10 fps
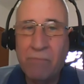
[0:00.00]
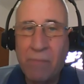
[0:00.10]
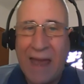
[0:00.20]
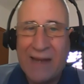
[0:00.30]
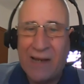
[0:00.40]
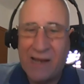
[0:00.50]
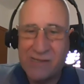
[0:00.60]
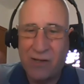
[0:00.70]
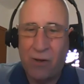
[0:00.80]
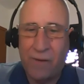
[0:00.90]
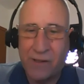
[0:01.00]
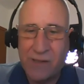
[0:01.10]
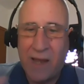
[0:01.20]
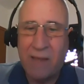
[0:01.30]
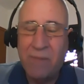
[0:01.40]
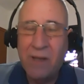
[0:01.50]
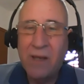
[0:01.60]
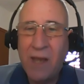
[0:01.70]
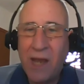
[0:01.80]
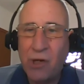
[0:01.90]
analyzing all the time,
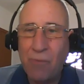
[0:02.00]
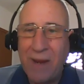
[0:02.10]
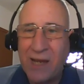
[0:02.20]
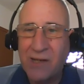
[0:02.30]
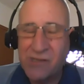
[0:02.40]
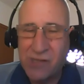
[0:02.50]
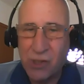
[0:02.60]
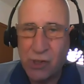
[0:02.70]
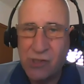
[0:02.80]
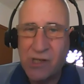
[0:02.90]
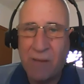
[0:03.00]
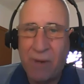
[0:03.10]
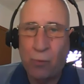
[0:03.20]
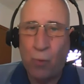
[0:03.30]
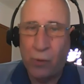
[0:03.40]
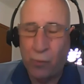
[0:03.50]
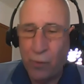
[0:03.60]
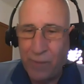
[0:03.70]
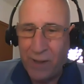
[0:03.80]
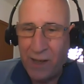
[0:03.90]
and you're making decisions about what
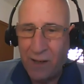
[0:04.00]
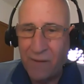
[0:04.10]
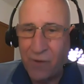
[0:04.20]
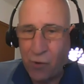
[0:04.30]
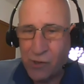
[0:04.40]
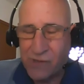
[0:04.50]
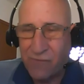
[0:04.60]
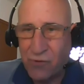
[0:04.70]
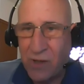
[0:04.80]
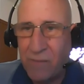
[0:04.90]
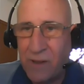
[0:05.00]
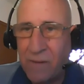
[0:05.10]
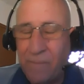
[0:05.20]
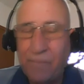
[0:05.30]
would be the course of treatment.